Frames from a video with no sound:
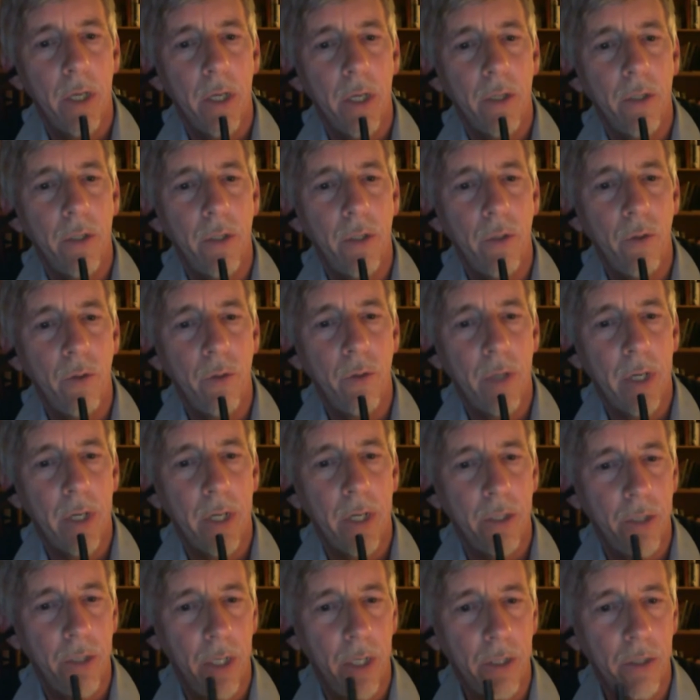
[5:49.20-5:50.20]
you
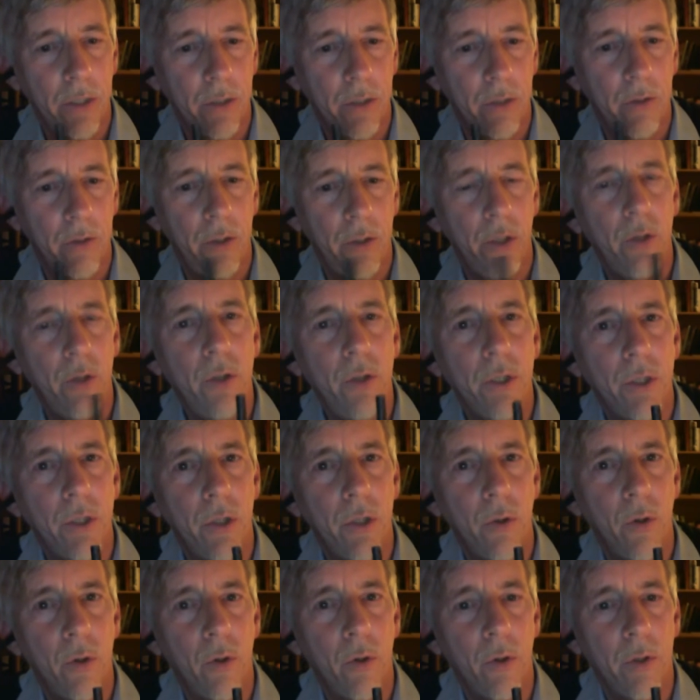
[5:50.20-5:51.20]
can just use
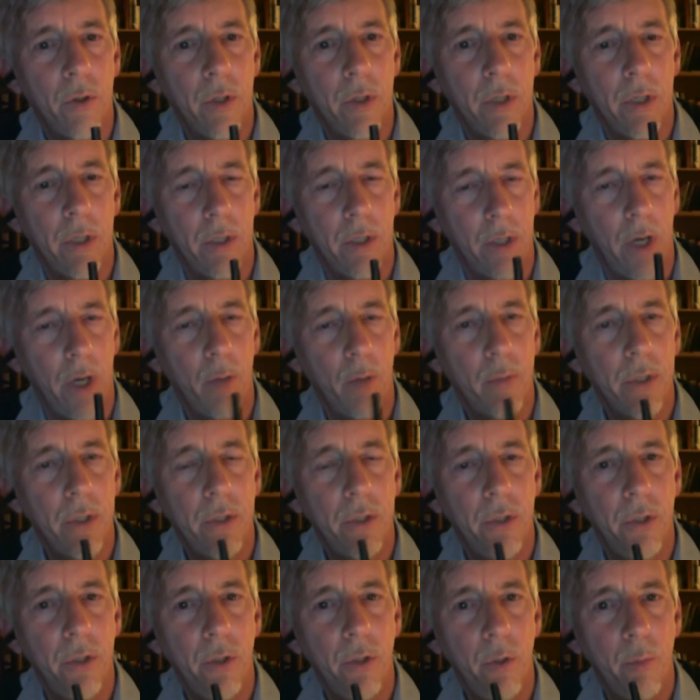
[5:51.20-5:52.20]
your rubber
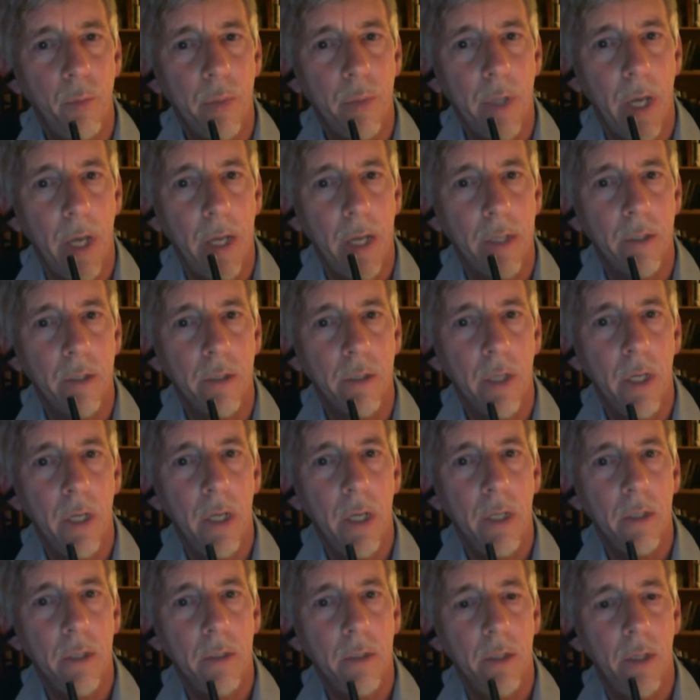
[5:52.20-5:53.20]
tube and
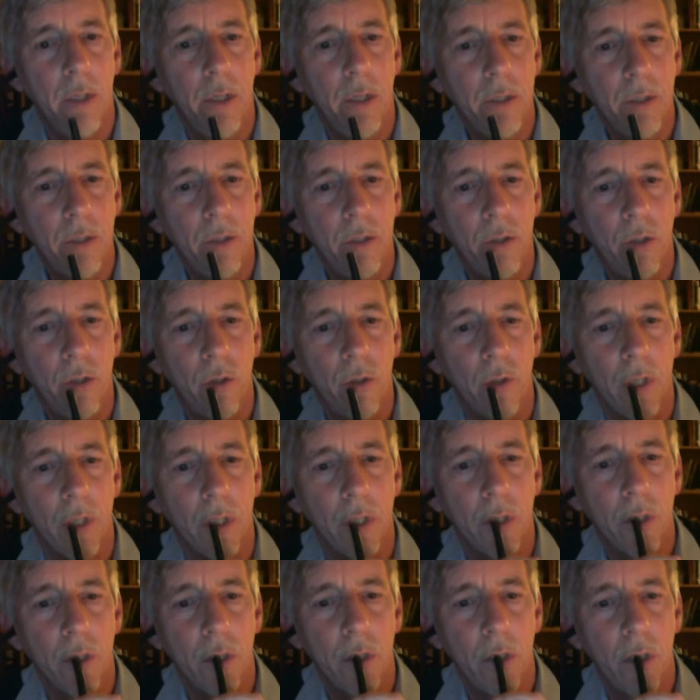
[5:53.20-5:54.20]
listen to
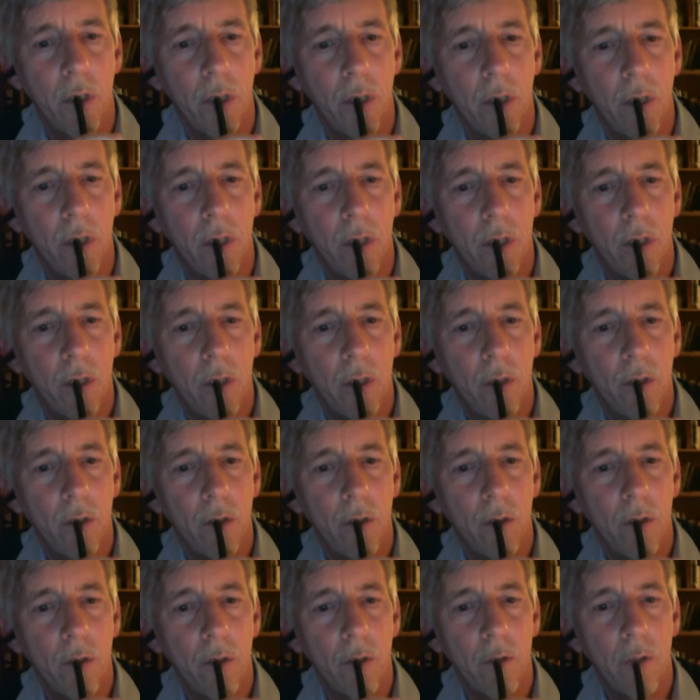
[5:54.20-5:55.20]
it.
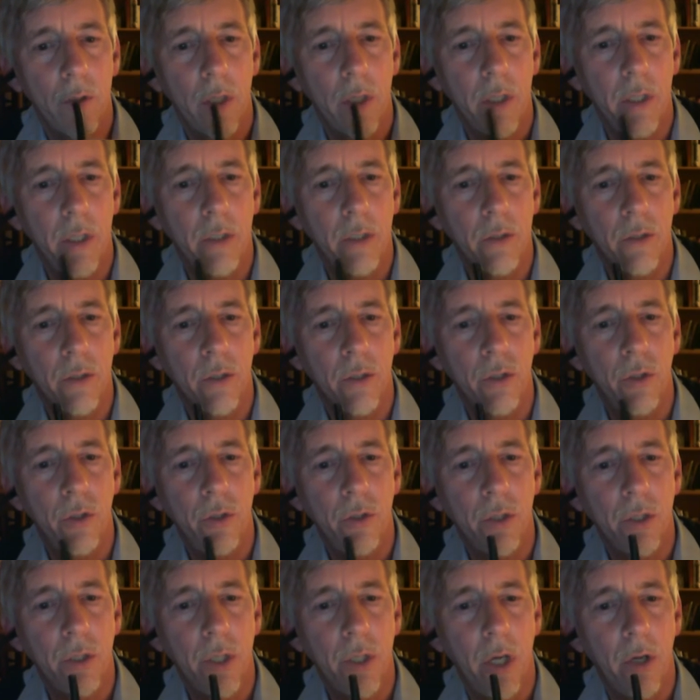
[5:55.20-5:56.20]
It
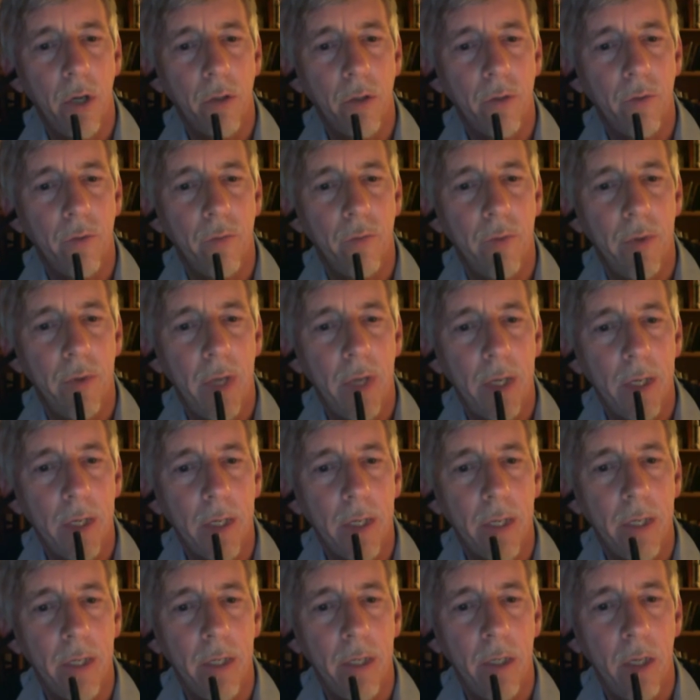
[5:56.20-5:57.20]
should sound
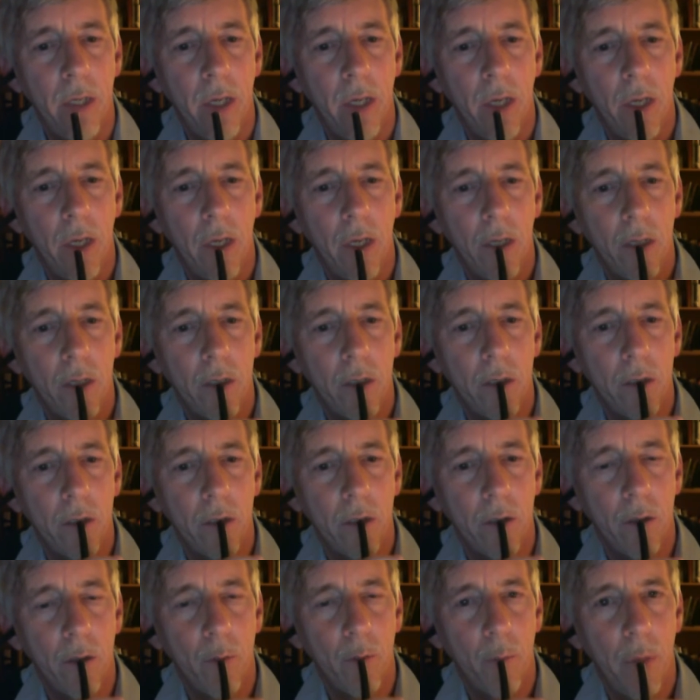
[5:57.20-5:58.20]
very
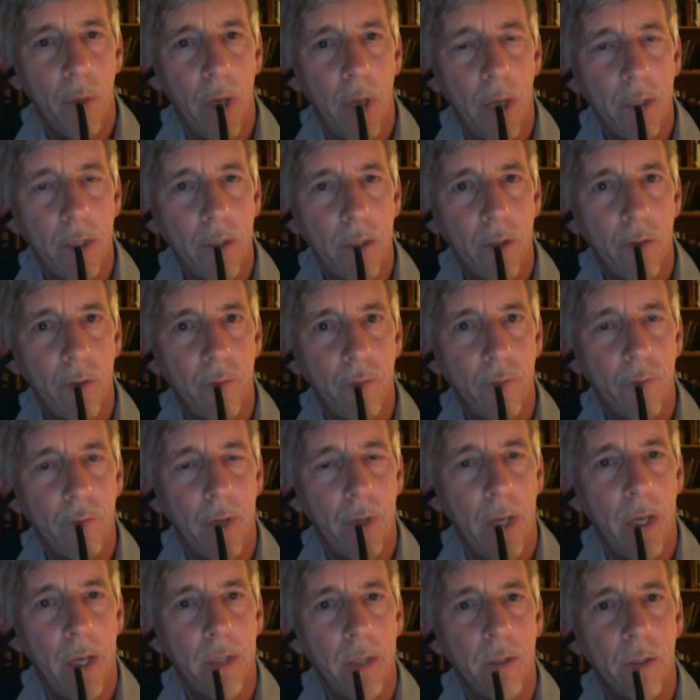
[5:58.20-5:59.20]
passive
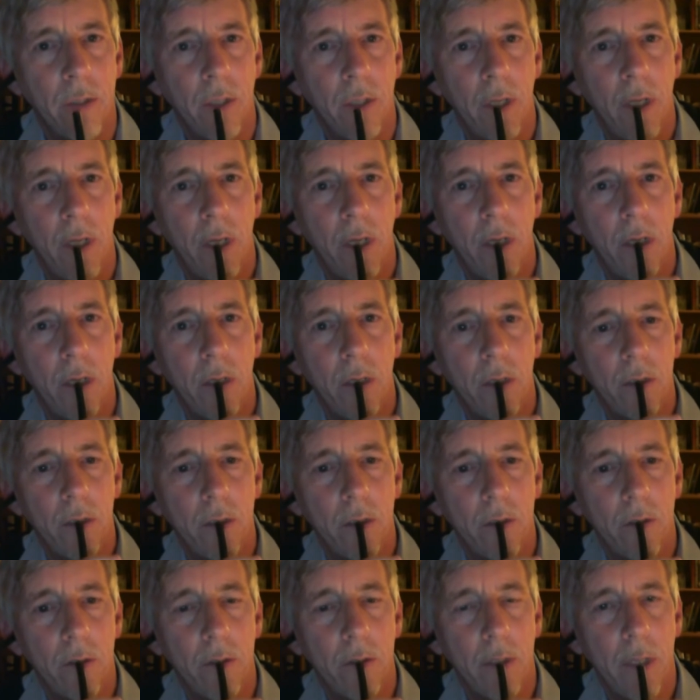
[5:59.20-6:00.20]
and
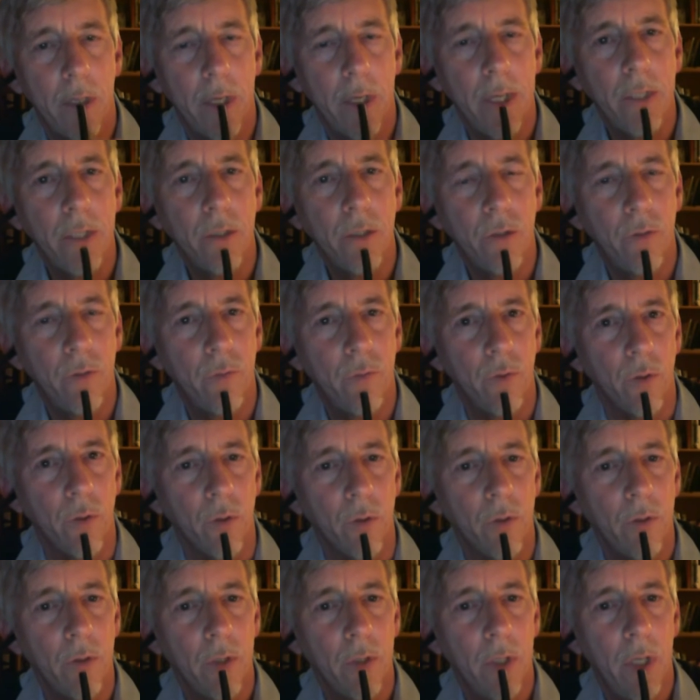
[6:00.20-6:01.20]

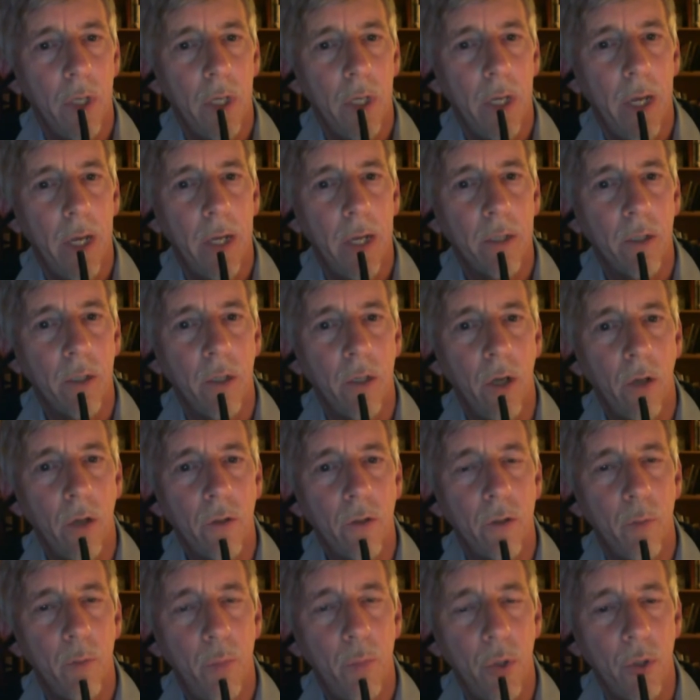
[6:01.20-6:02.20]
restful and
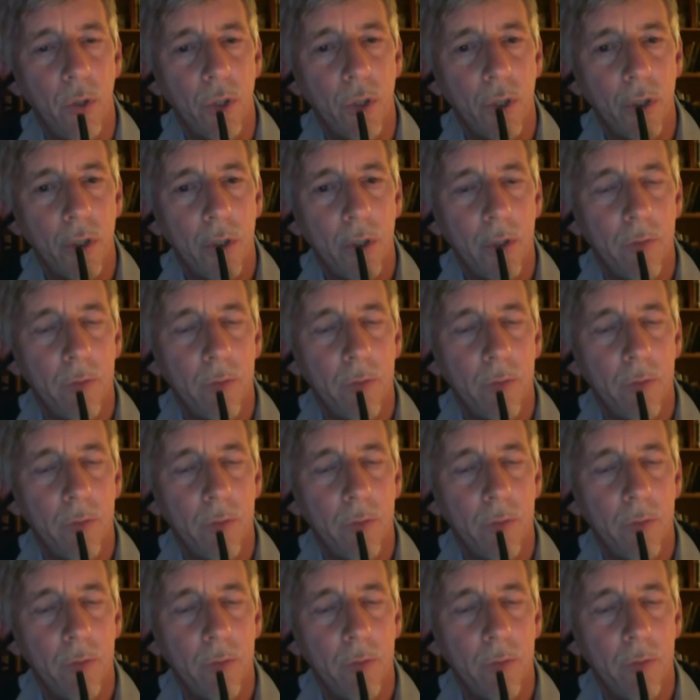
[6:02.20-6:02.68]
not pushed.